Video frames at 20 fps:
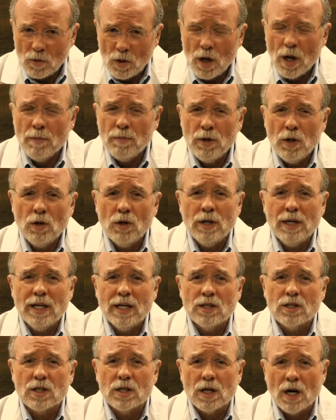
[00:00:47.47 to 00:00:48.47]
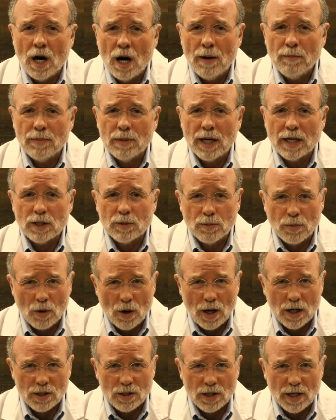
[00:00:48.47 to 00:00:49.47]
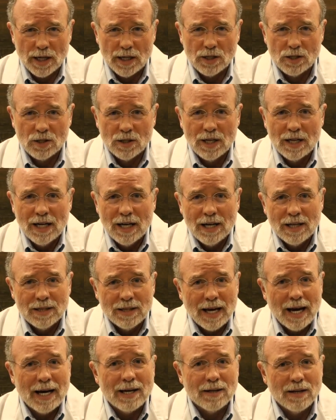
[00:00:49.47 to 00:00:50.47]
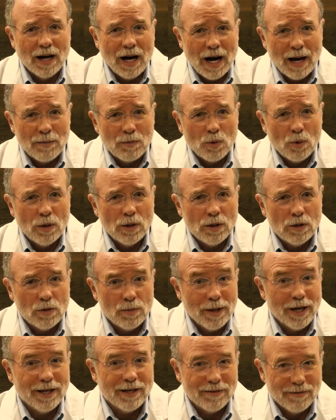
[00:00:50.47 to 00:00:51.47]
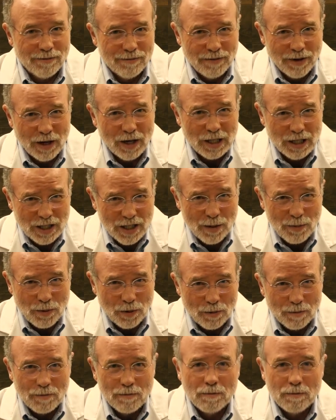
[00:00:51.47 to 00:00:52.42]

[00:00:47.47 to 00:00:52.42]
Immunity is a complex process that I'm going to make very simple.